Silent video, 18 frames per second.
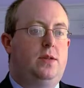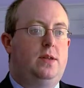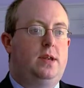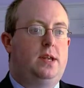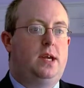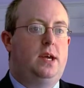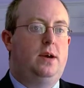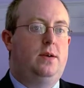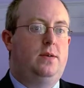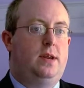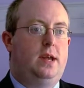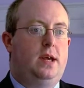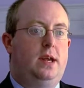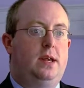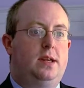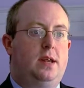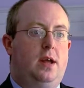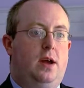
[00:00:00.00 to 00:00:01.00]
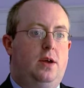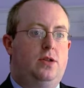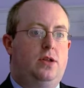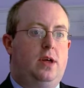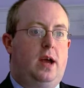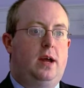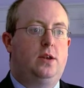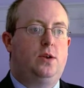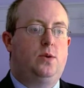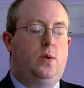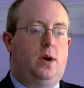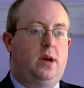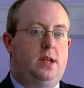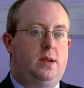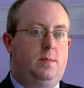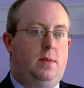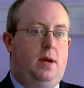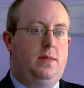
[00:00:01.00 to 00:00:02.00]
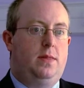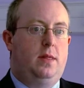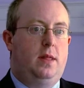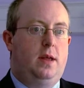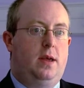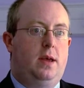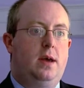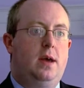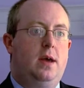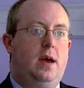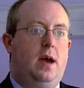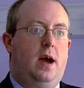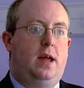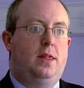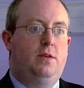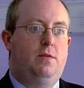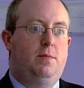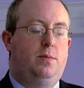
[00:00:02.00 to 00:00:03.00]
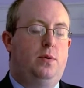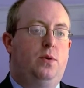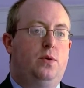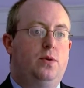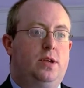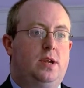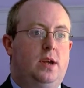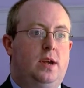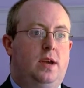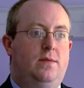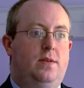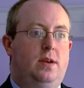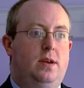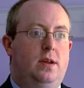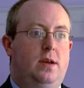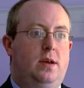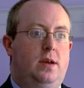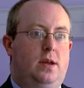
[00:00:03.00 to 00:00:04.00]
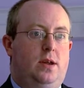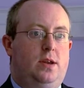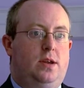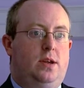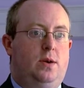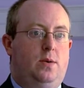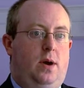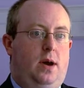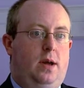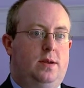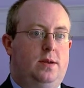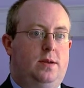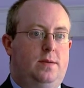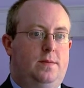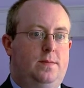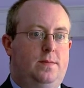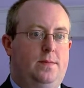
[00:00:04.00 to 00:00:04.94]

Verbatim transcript: on the TLDs are checked twice monthly and the reports are given to us.